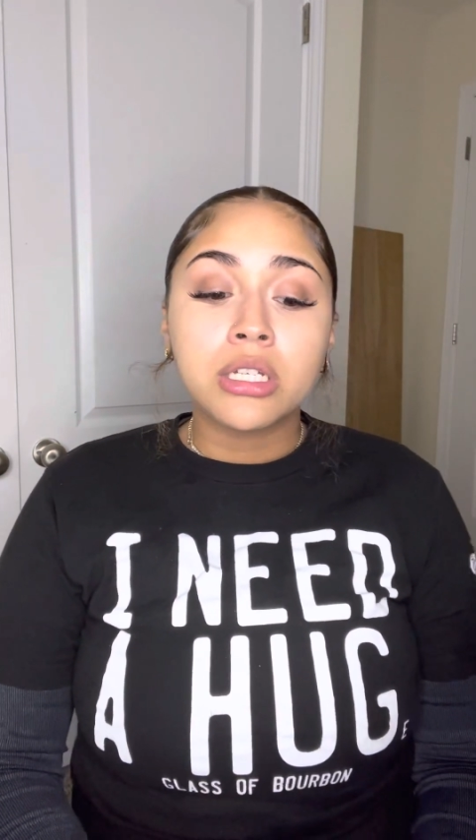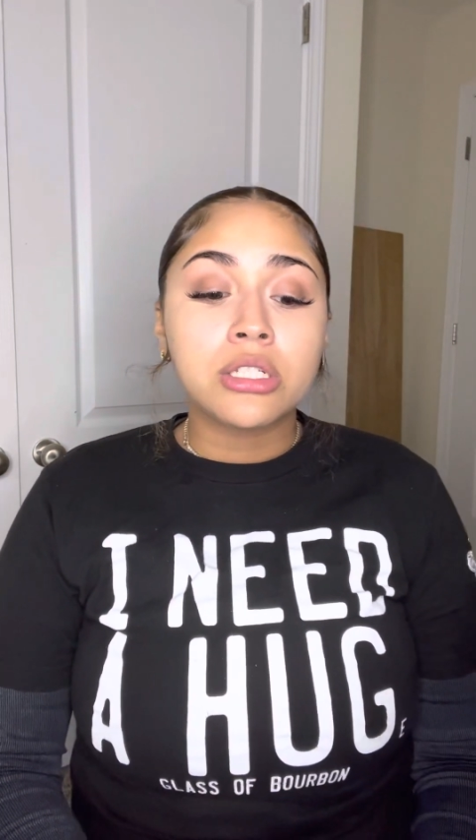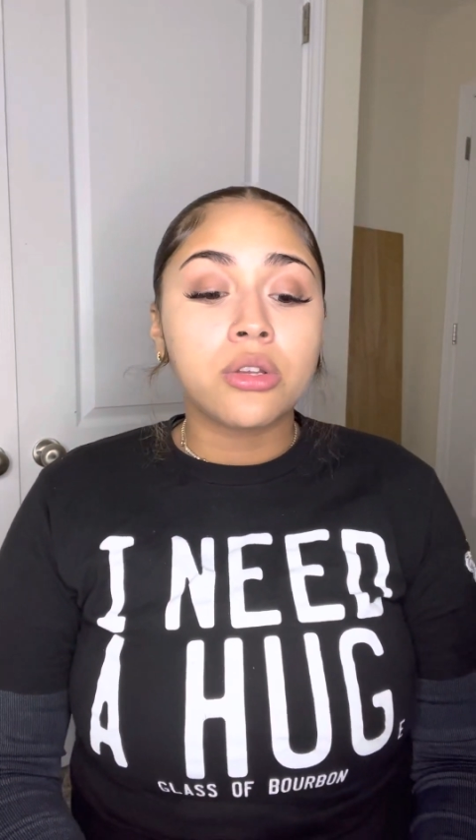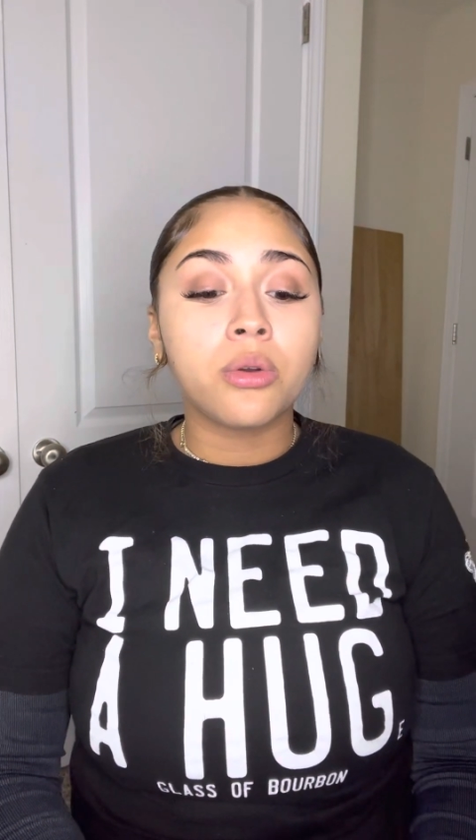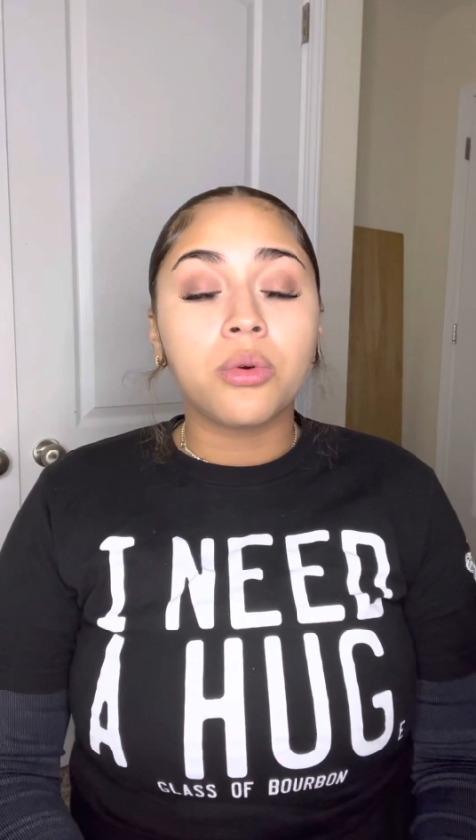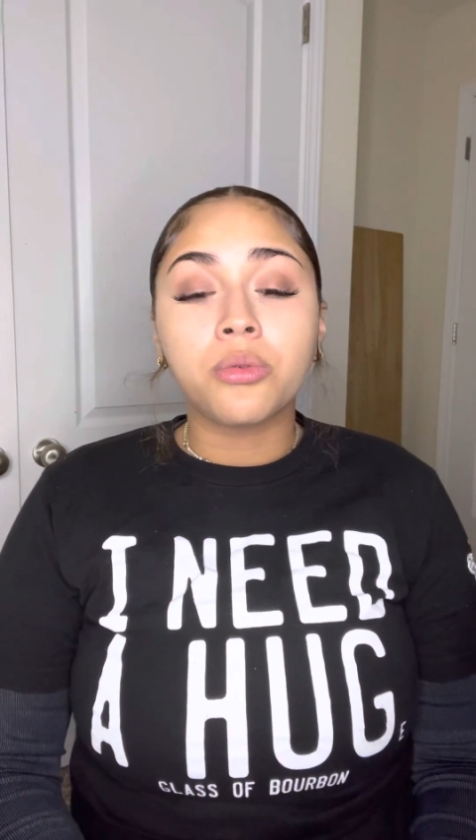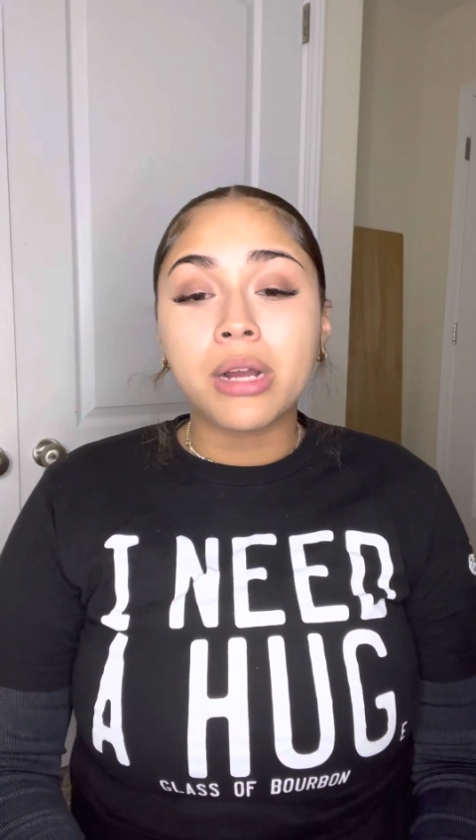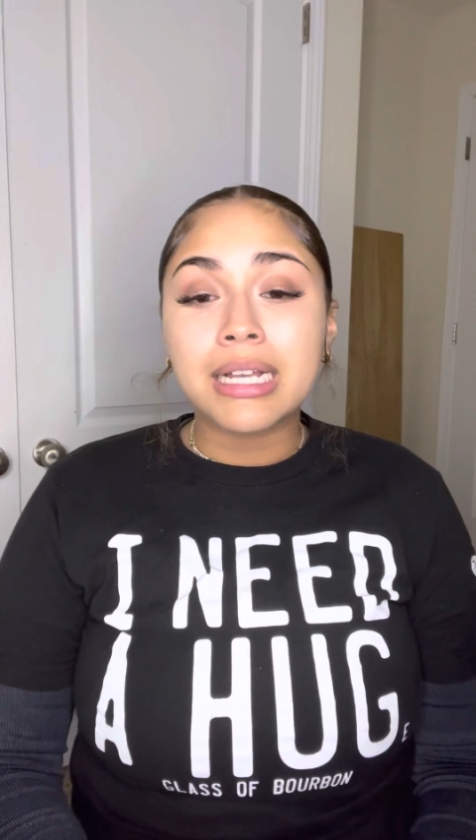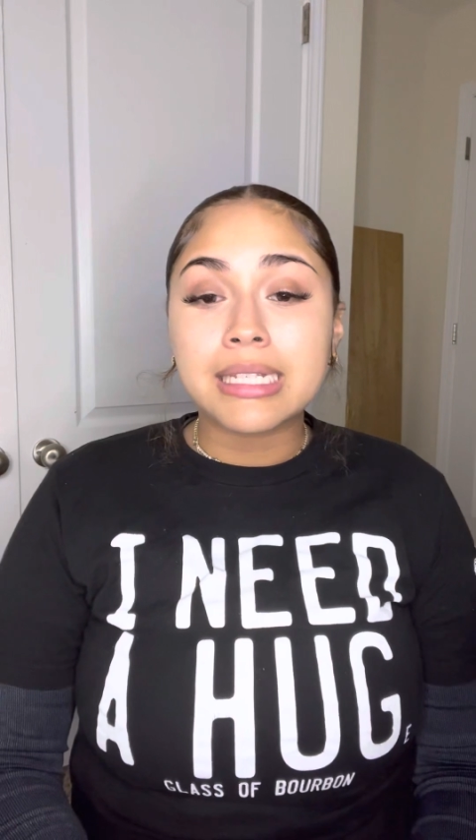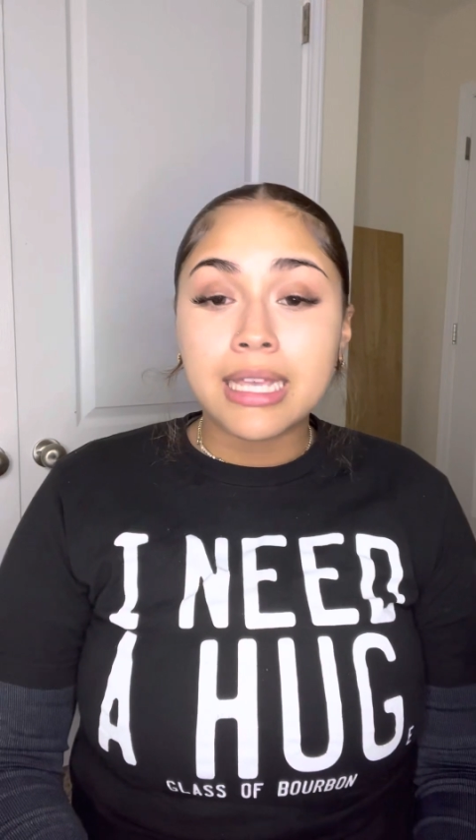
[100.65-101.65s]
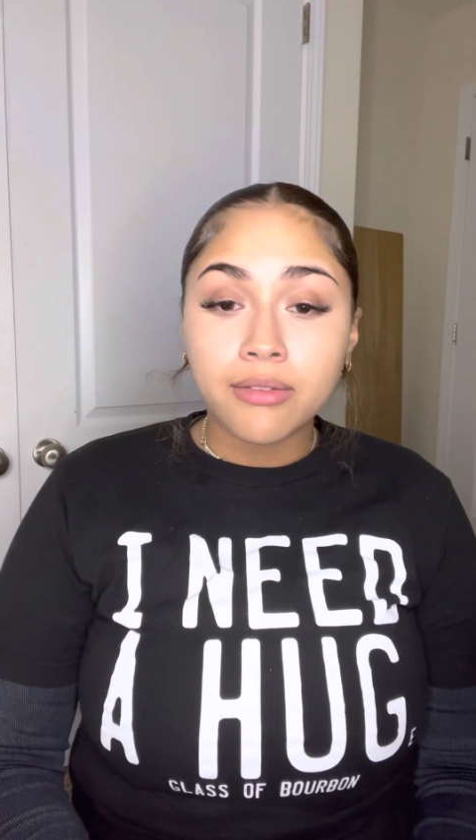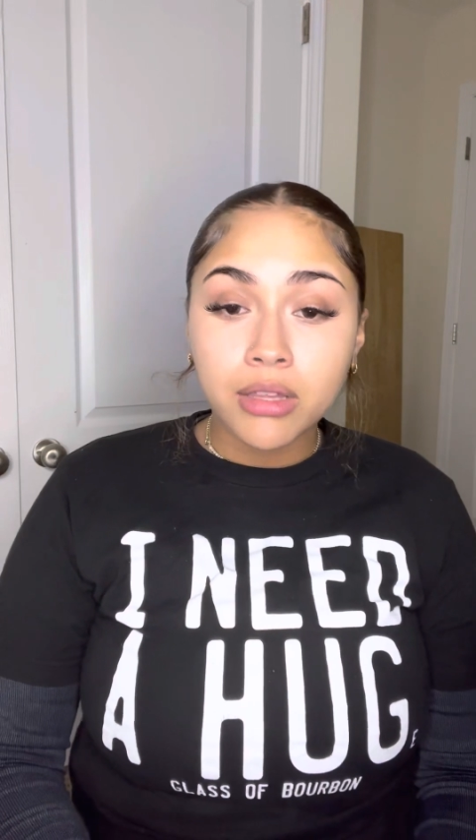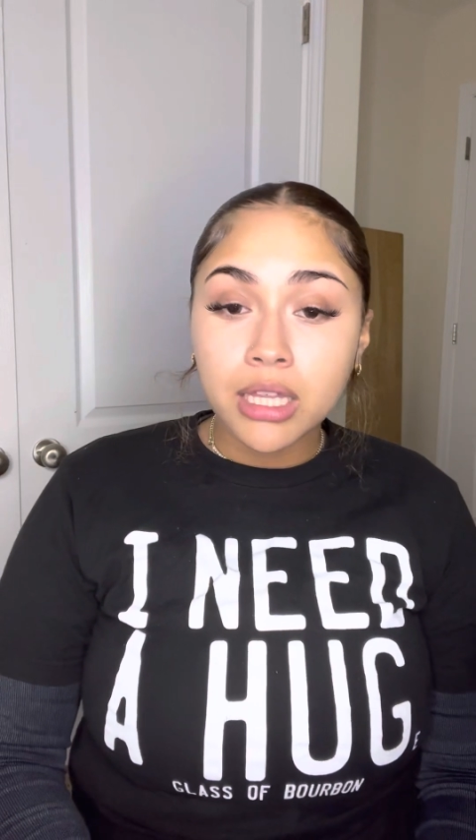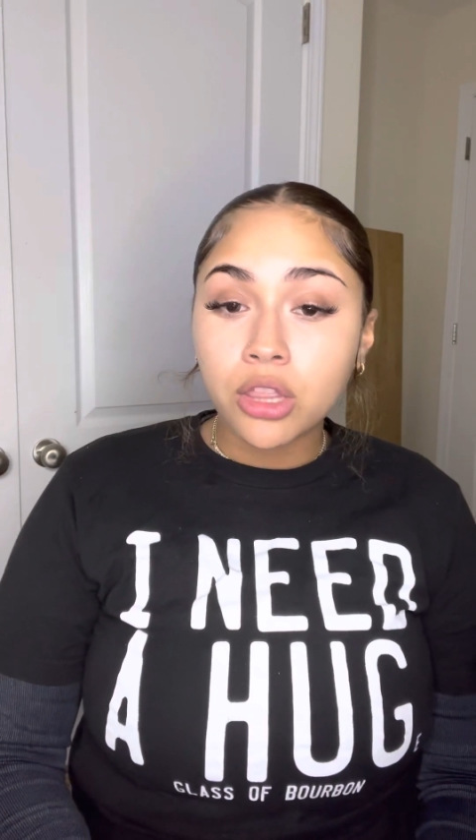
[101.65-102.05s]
so it will rise evenly